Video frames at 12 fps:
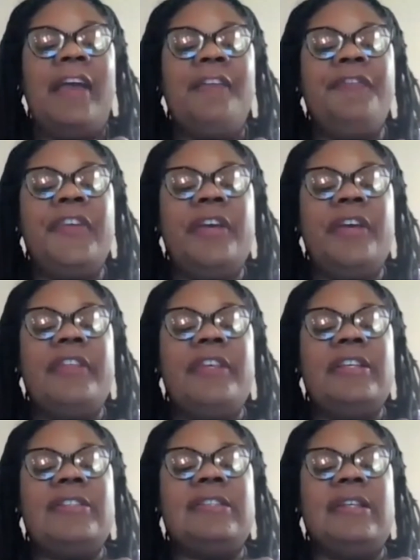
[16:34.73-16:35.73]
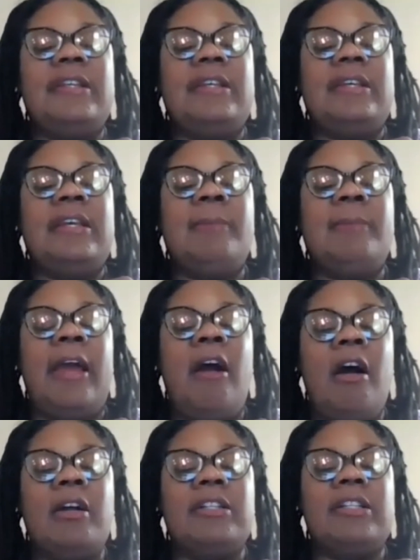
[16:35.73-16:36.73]
I feel this in my
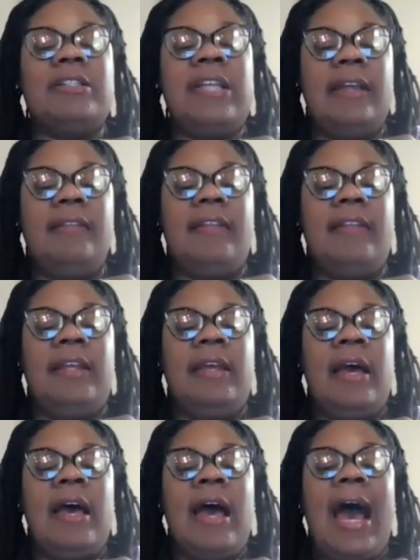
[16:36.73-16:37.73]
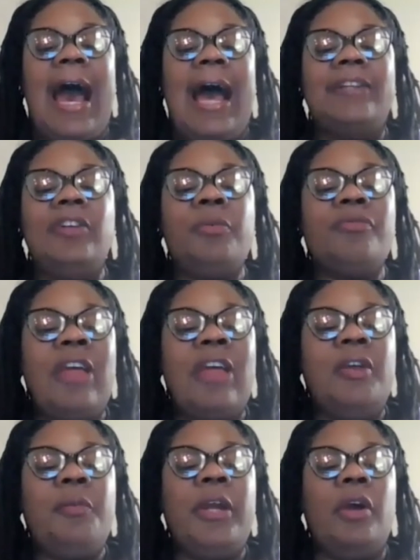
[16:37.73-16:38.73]
heart daily. I don't
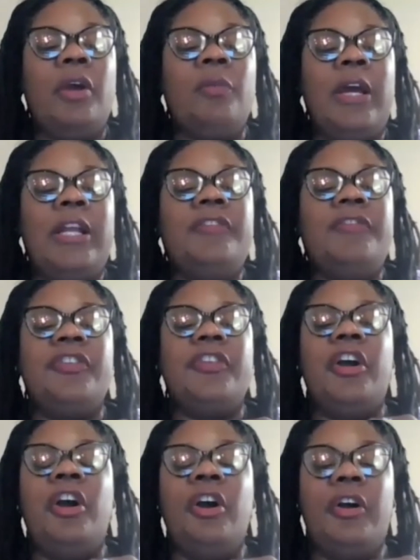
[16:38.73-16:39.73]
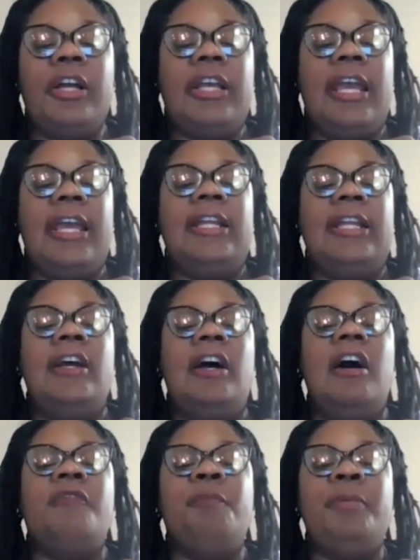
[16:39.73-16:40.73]
think we are ready for the hurricane
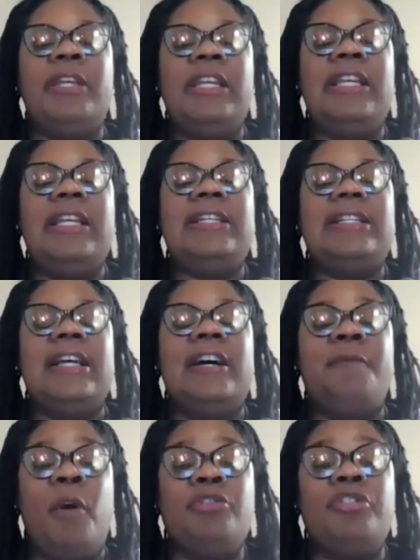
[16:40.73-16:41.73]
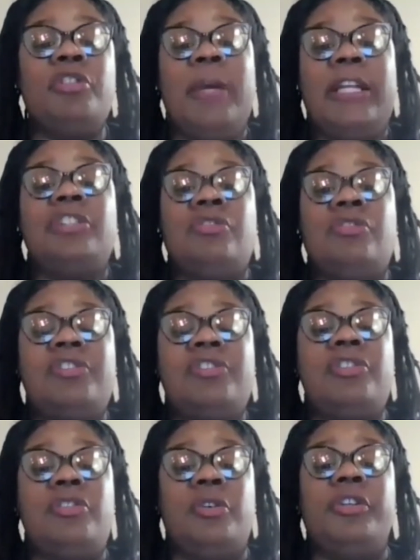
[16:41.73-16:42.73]
of P of post-traumatic stress
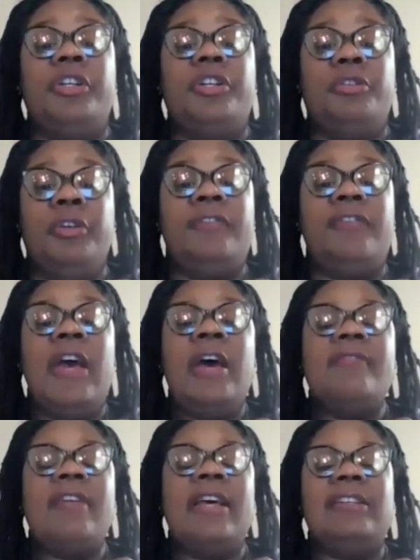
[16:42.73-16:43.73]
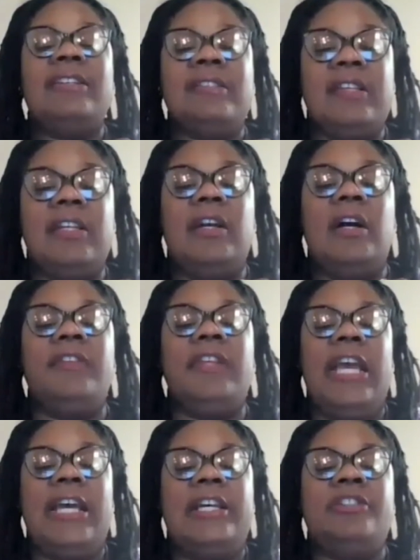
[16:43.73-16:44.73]
disorder and grief that is sitting on
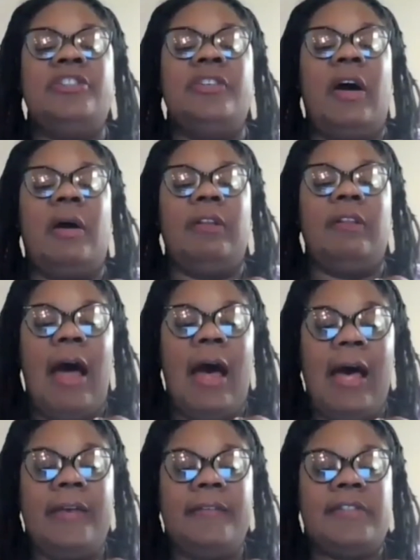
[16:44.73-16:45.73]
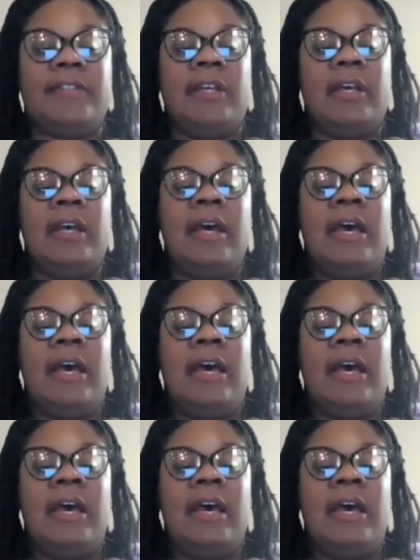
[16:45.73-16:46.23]
the edge of our lives.